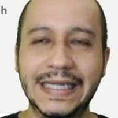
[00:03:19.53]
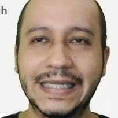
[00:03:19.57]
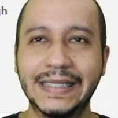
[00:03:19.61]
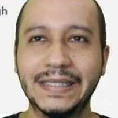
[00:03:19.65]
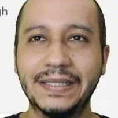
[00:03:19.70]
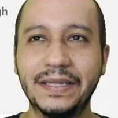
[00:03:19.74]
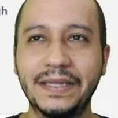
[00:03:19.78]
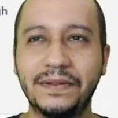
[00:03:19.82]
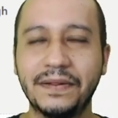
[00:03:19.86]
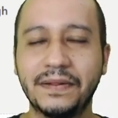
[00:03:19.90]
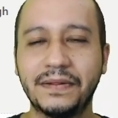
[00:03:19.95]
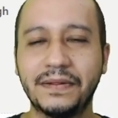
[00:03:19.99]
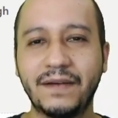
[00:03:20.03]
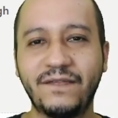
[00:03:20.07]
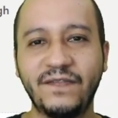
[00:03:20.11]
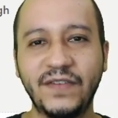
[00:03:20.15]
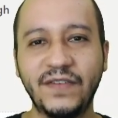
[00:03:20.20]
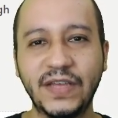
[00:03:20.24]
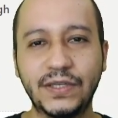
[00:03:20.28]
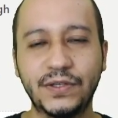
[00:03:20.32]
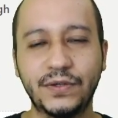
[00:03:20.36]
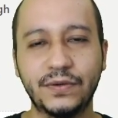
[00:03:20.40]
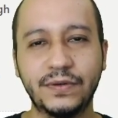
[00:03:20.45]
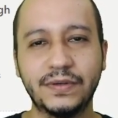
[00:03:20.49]
This is a
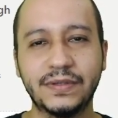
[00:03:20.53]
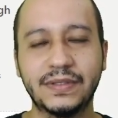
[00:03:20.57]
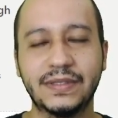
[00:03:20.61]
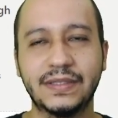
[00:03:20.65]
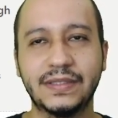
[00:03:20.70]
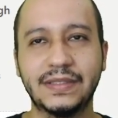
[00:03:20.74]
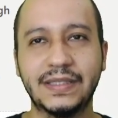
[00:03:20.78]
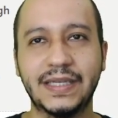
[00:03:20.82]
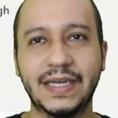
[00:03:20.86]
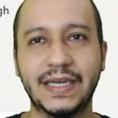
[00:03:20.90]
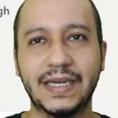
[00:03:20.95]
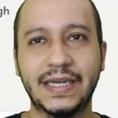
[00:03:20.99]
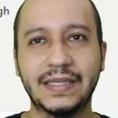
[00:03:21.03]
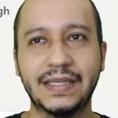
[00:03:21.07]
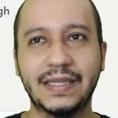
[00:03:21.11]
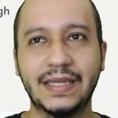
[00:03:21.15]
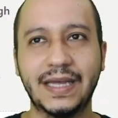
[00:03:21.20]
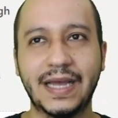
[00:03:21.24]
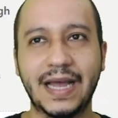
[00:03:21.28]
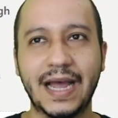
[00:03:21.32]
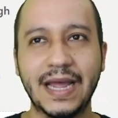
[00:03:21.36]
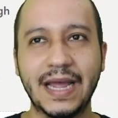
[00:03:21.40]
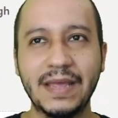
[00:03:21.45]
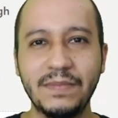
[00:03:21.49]
feature that
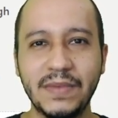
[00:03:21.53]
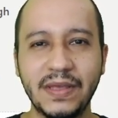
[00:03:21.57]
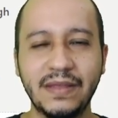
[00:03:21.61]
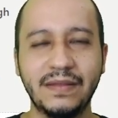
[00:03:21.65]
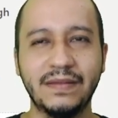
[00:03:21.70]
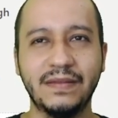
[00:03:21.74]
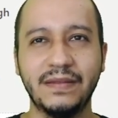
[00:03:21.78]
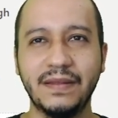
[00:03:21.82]
I mean,